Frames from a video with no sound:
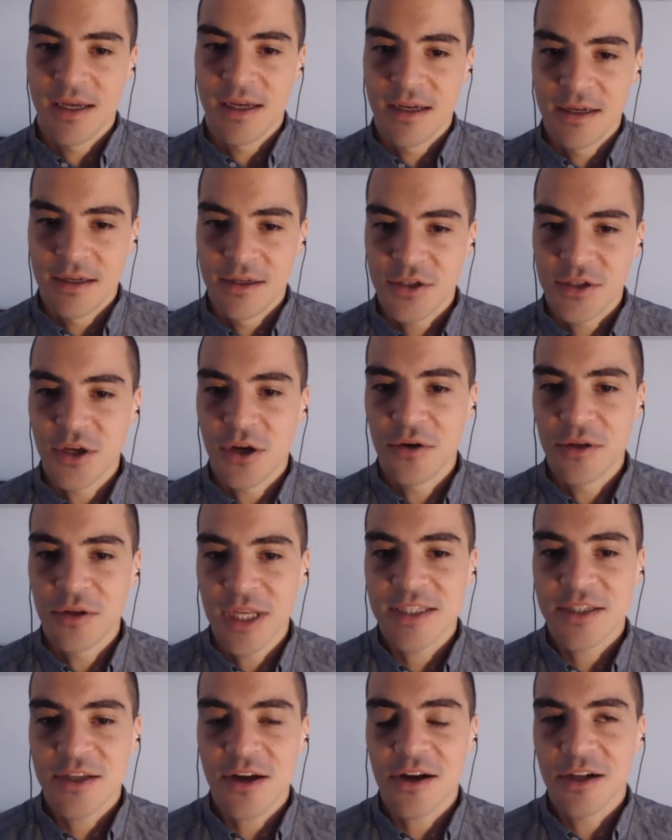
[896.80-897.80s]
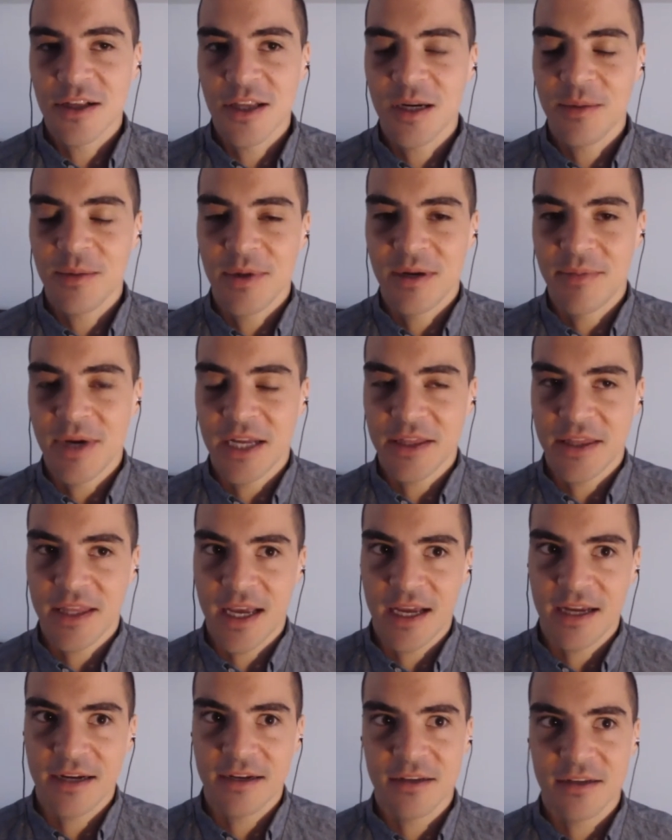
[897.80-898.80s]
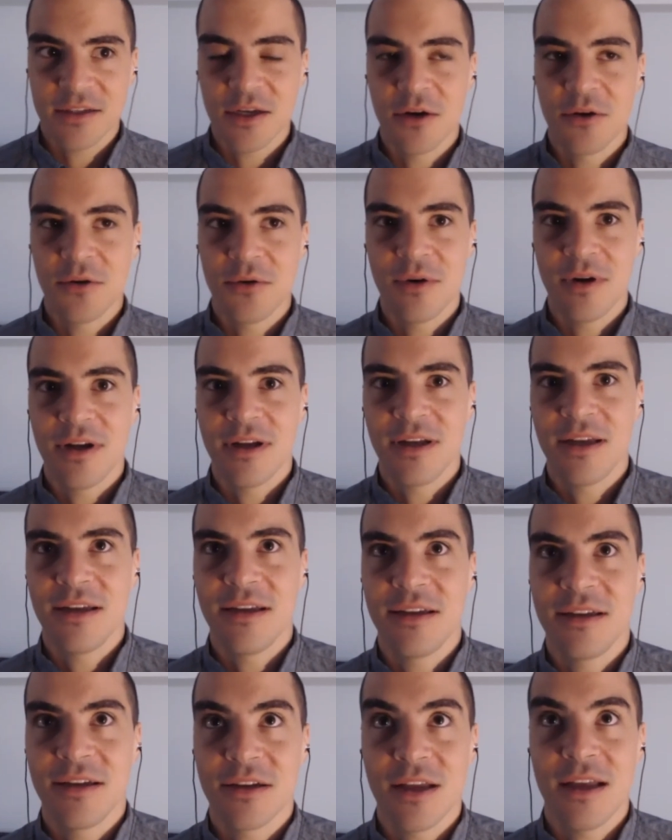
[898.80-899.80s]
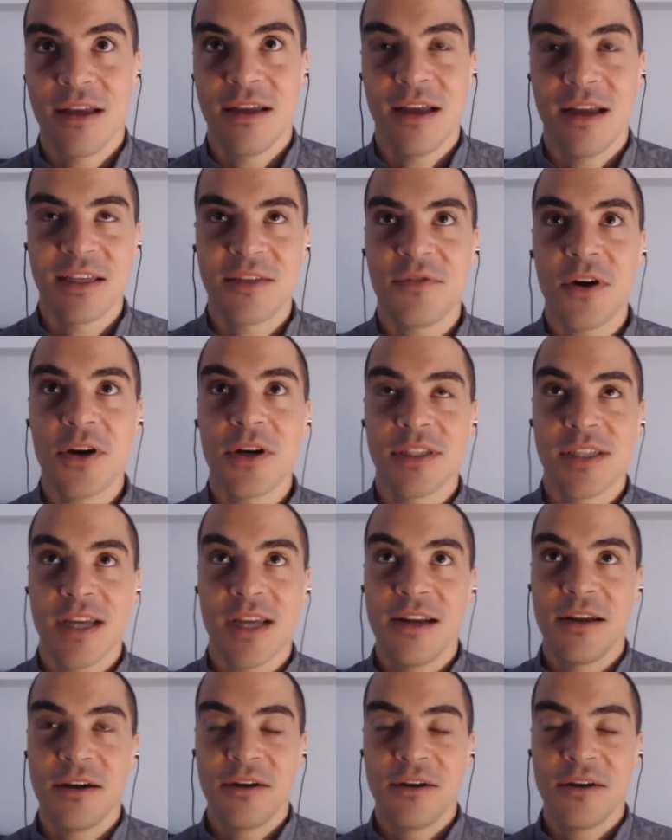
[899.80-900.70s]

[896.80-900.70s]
So let's talk a little bit about that. So as far as I know